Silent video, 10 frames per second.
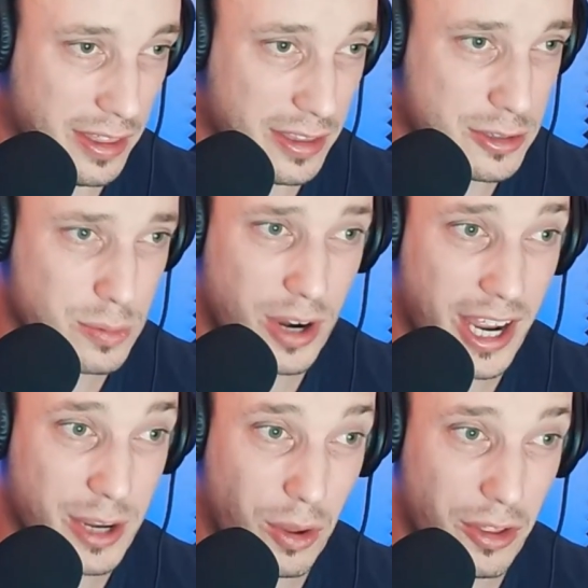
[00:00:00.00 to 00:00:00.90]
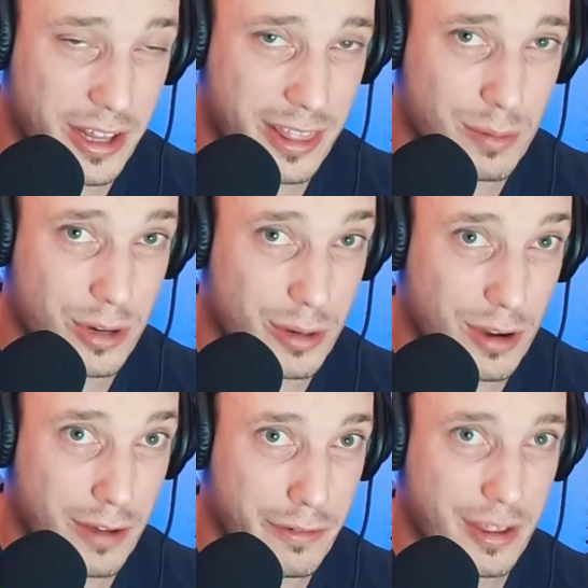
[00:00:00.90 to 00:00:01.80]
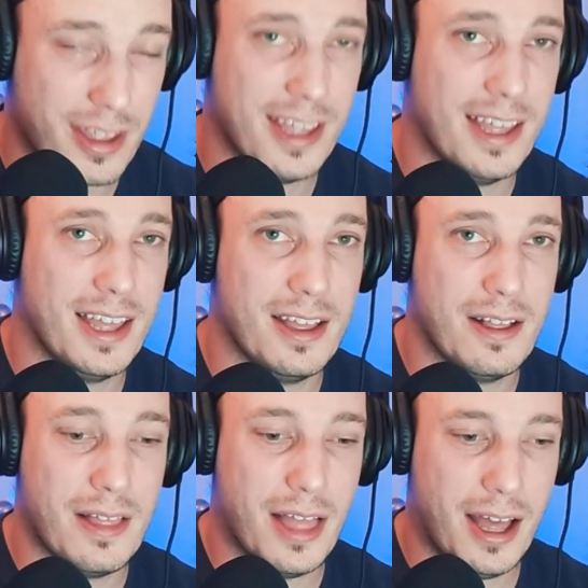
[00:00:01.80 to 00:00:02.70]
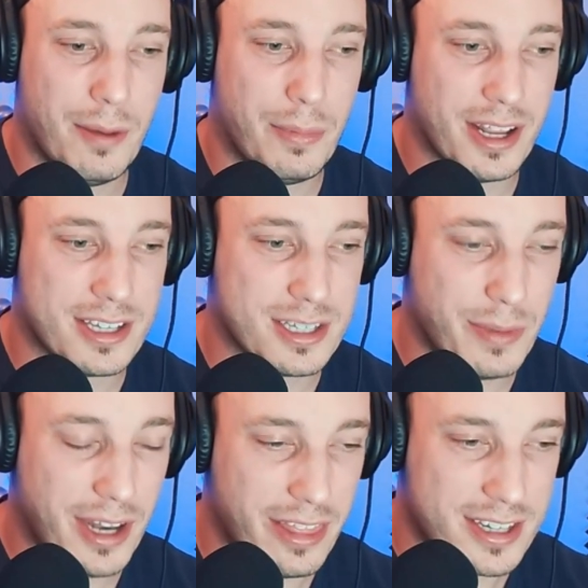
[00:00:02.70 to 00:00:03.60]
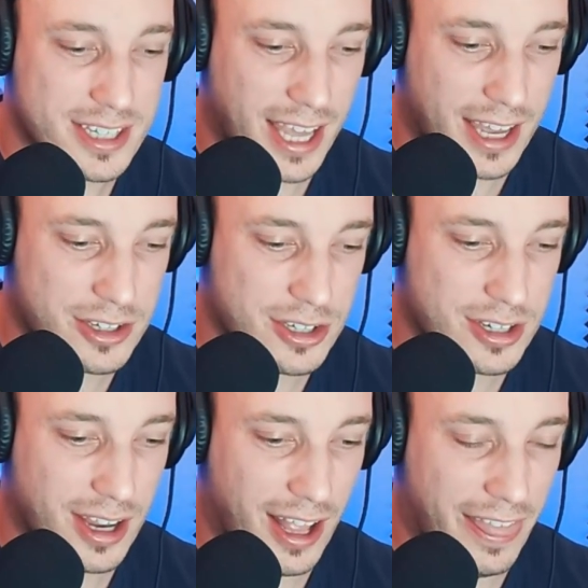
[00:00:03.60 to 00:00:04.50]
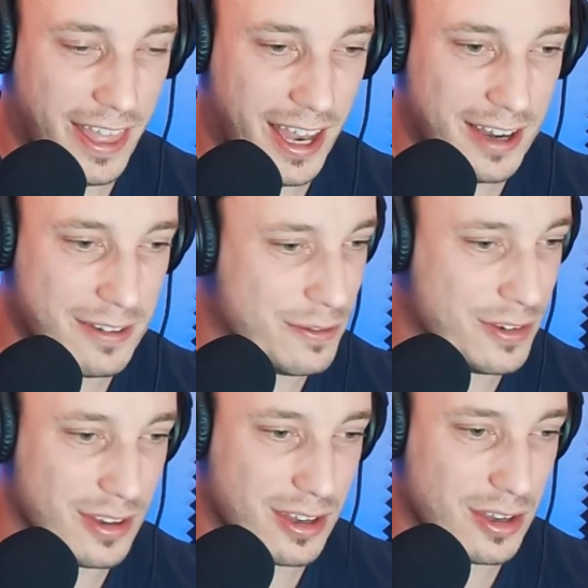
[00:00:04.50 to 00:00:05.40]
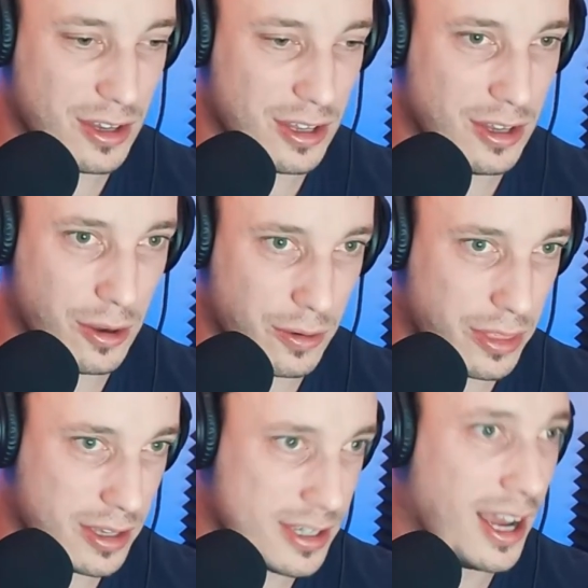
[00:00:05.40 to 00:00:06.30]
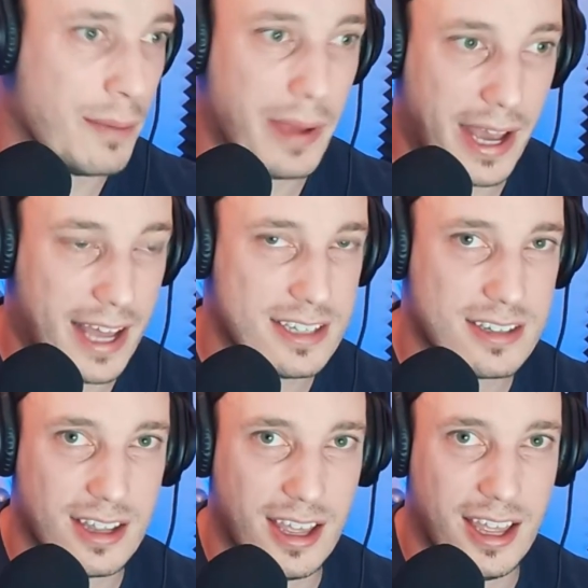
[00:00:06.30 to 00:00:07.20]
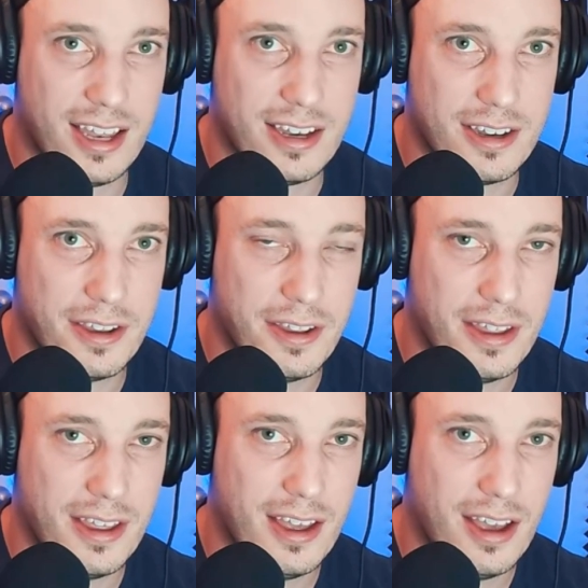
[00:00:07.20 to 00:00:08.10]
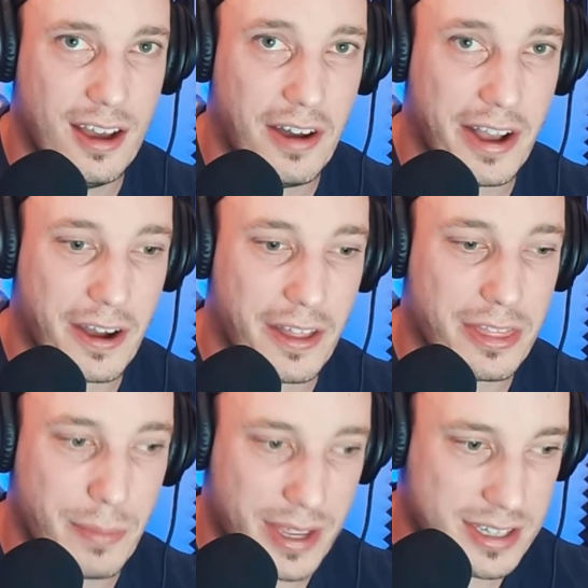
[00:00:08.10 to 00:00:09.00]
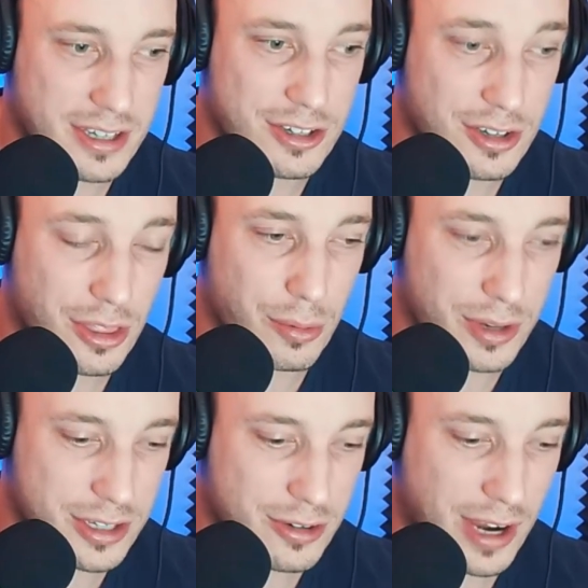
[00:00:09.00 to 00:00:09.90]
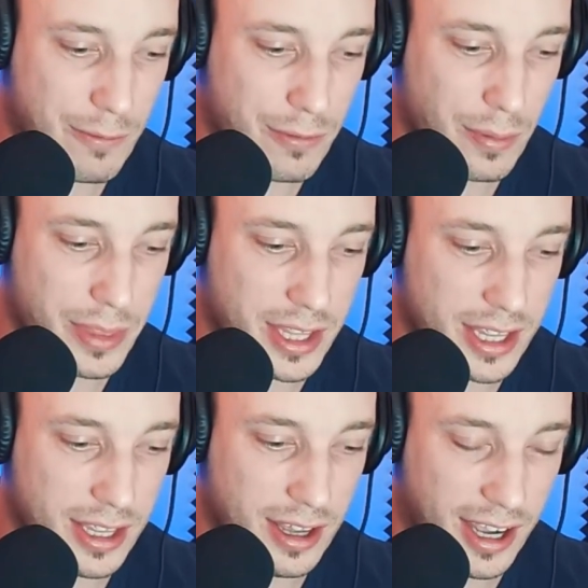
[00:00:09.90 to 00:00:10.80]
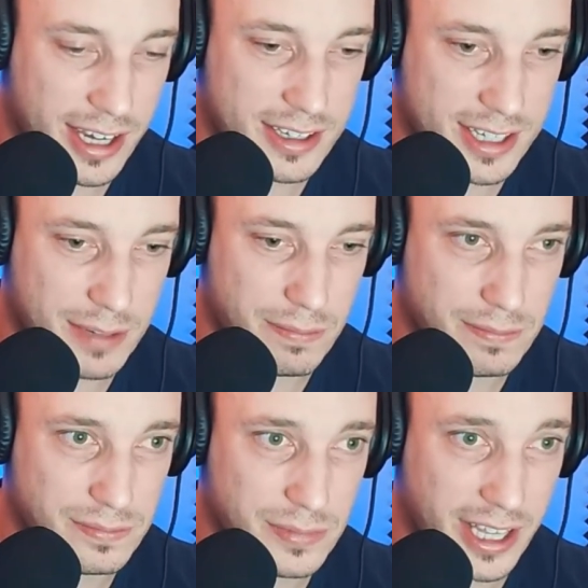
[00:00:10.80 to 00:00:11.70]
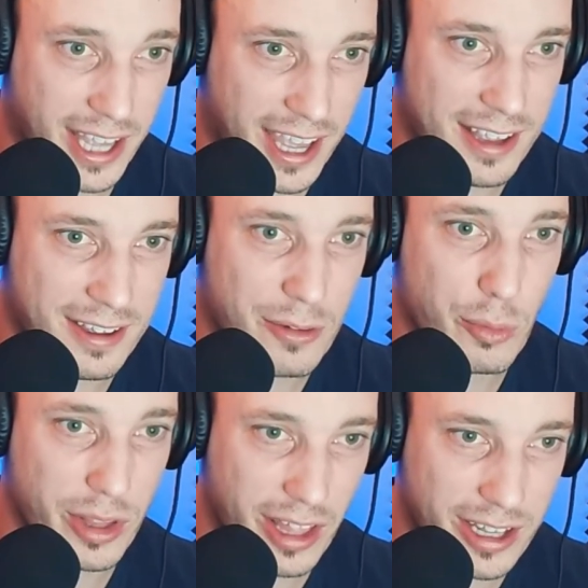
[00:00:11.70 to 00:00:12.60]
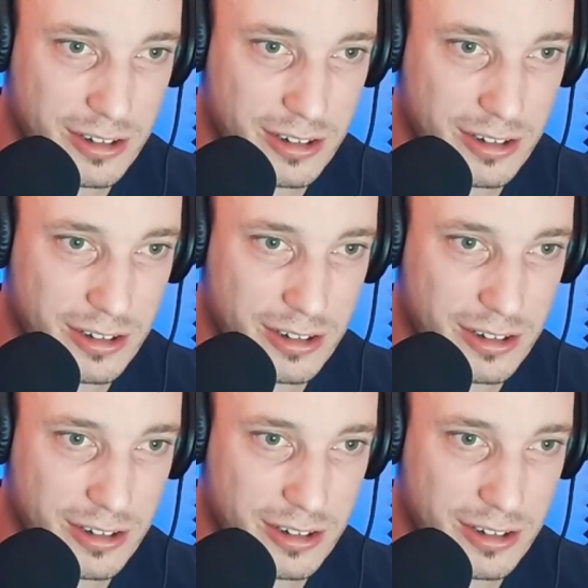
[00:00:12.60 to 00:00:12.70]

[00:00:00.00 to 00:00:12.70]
super high quality. They're pretty rough. But I submitted the sketch, and then, the time passed, and I got the message through Instagram from the height team, like, hey, we like